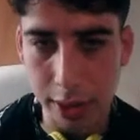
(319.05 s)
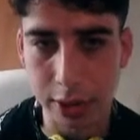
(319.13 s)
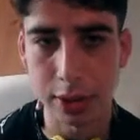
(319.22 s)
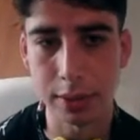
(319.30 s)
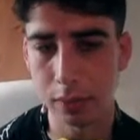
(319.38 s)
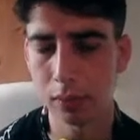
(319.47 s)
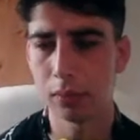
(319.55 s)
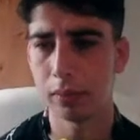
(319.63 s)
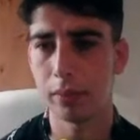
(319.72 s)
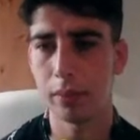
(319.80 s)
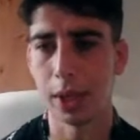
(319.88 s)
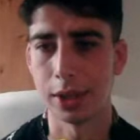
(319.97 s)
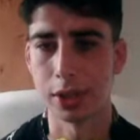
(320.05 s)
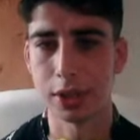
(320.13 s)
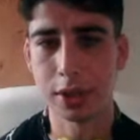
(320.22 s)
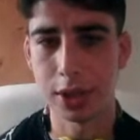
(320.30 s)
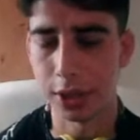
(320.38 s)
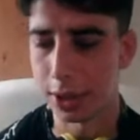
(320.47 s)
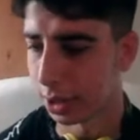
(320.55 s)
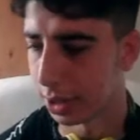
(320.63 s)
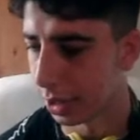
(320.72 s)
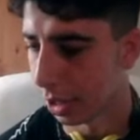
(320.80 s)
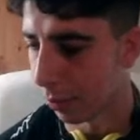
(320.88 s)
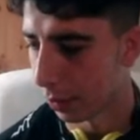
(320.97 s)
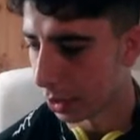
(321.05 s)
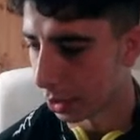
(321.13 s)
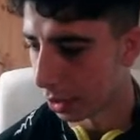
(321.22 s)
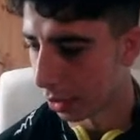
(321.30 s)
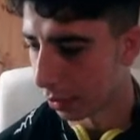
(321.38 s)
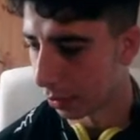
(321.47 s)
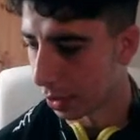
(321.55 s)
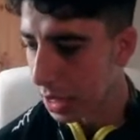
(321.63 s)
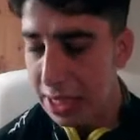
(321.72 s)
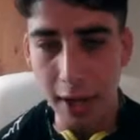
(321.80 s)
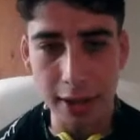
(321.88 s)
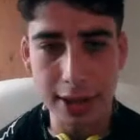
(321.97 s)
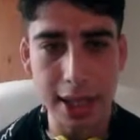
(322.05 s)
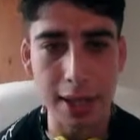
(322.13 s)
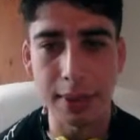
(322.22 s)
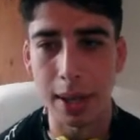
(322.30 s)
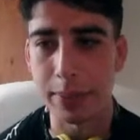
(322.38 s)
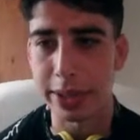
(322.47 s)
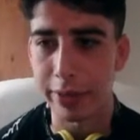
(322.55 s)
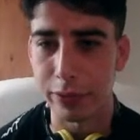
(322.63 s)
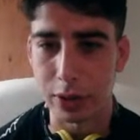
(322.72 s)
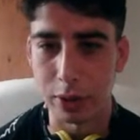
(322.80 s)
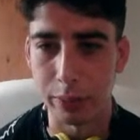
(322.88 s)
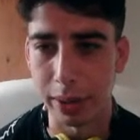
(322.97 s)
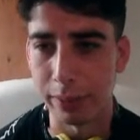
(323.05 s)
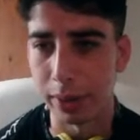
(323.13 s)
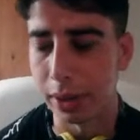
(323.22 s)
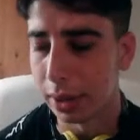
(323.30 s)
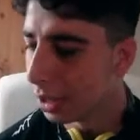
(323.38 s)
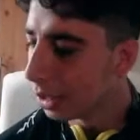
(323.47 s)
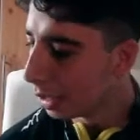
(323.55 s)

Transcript: It just turns into tan, which is not same can be said for some people.